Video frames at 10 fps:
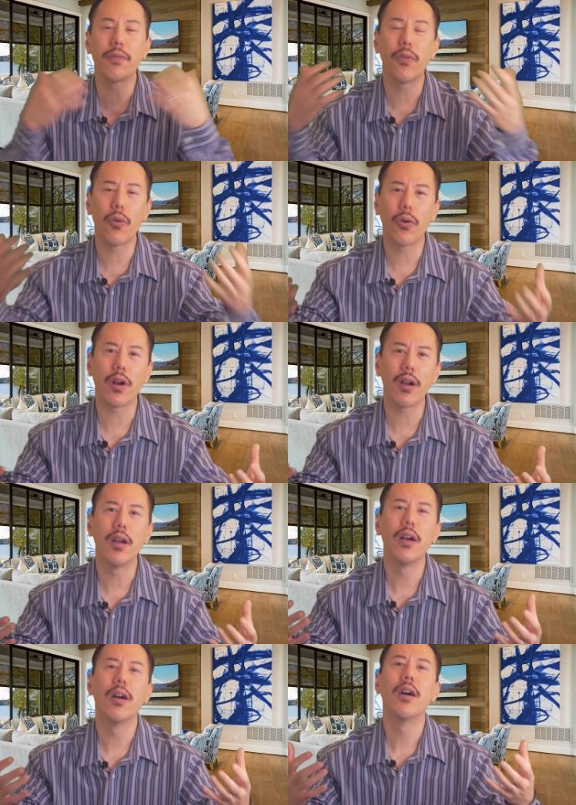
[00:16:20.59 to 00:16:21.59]
for
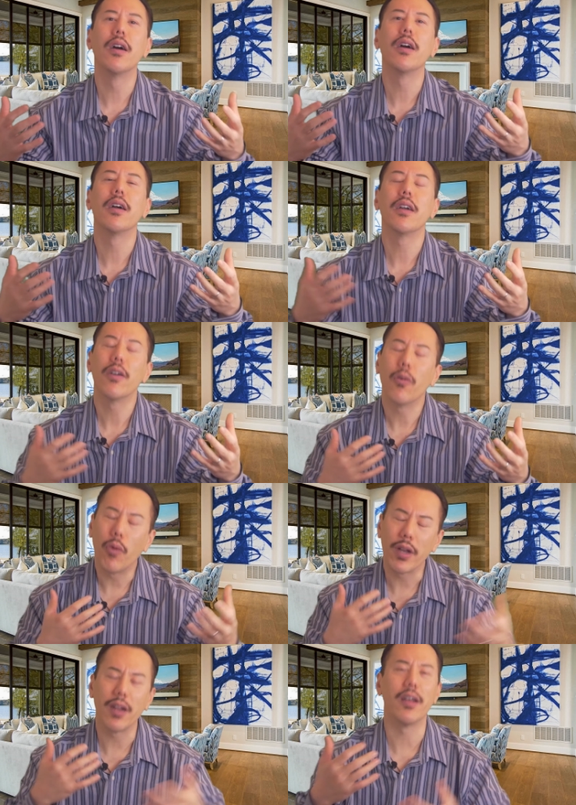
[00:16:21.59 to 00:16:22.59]

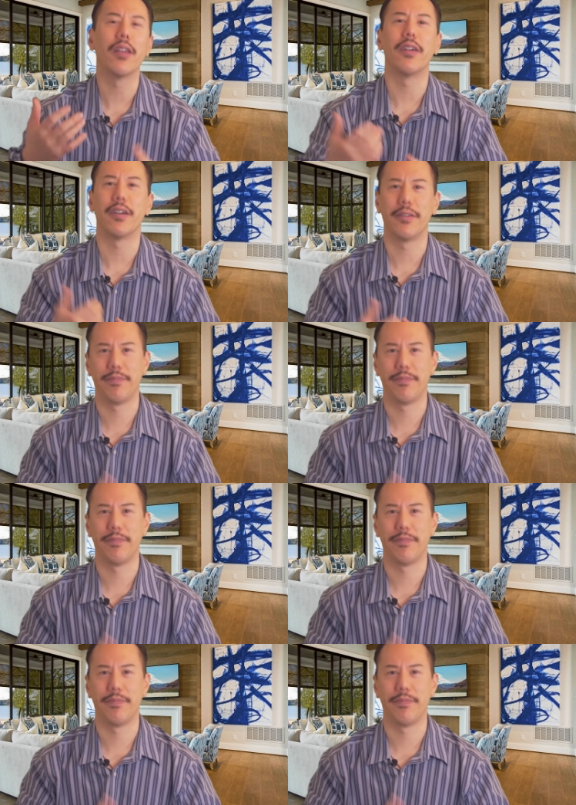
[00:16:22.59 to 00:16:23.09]
one another.